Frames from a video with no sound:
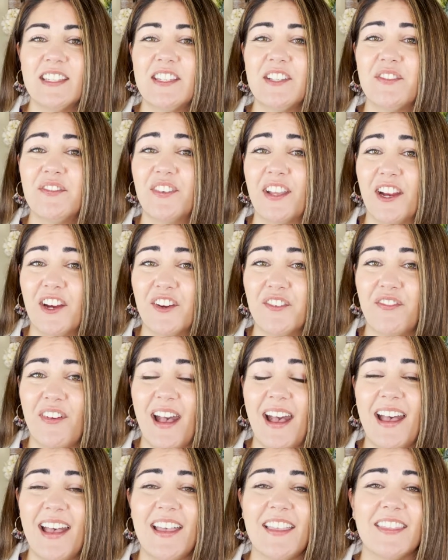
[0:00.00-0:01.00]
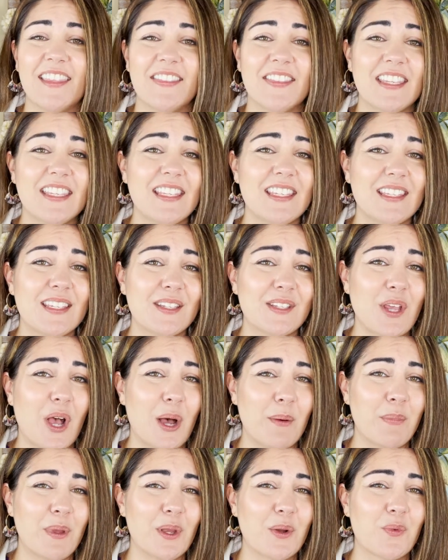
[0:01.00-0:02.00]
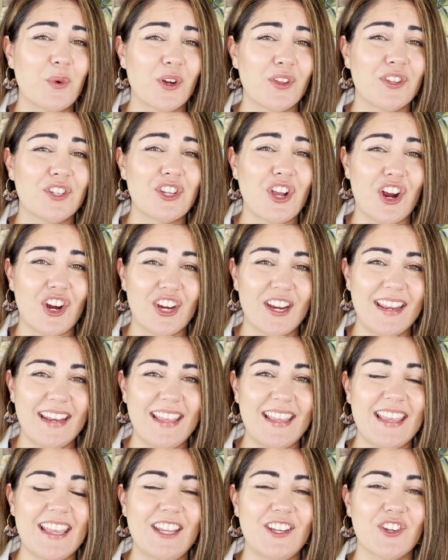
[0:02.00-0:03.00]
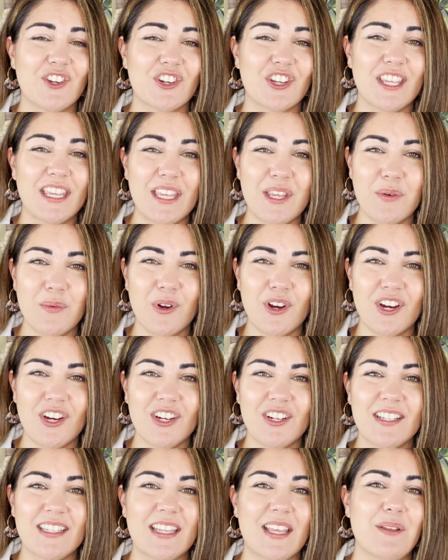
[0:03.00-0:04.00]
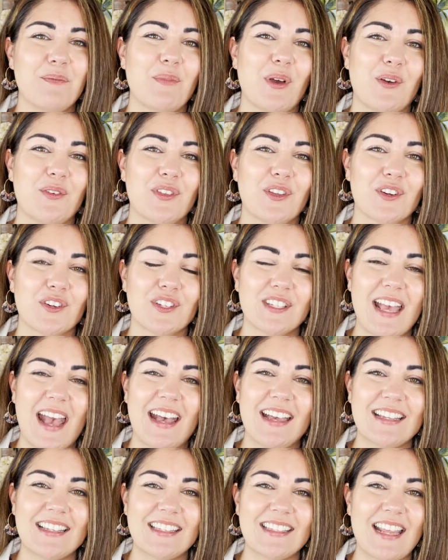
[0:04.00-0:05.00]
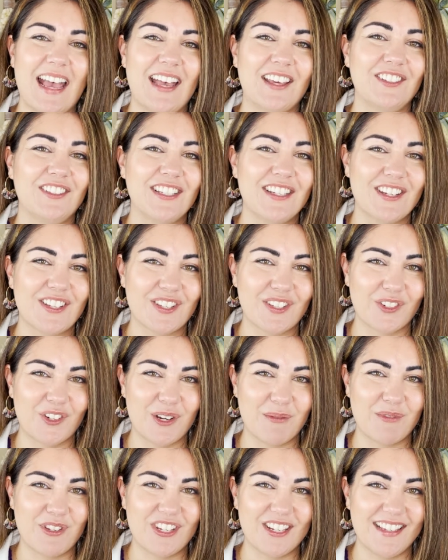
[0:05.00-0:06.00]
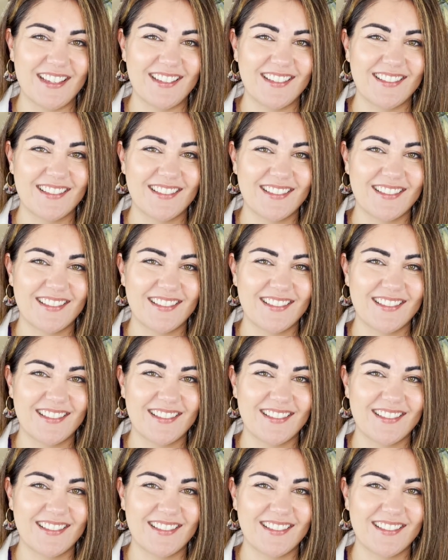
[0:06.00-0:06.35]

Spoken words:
to verify that this is a topic worth targeting in your keywords in both your tags, title, and description.